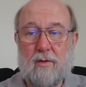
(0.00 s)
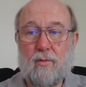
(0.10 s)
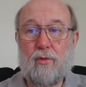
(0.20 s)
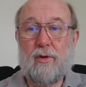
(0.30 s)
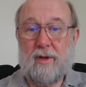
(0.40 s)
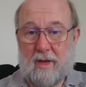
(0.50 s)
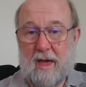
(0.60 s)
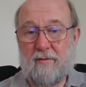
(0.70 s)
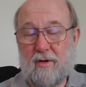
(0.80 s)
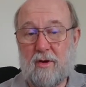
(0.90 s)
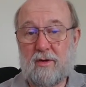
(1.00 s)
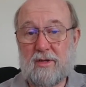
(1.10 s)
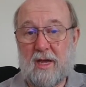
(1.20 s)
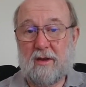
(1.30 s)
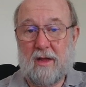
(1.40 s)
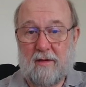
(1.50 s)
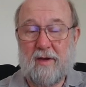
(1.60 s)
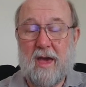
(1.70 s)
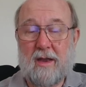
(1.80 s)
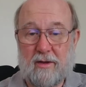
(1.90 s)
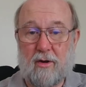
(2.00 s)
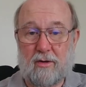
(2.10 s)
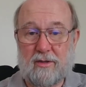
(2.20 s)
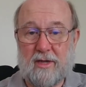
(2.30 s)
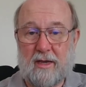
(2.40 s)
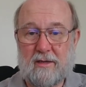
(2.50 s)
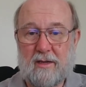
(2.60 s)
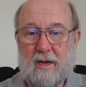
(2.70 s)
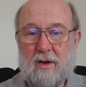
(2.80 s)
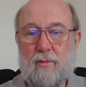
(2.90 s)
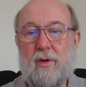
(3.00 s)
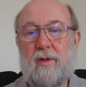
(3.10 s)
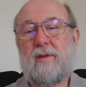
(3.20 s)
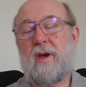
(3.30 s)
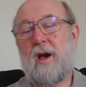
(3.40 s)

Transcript: would have had contact with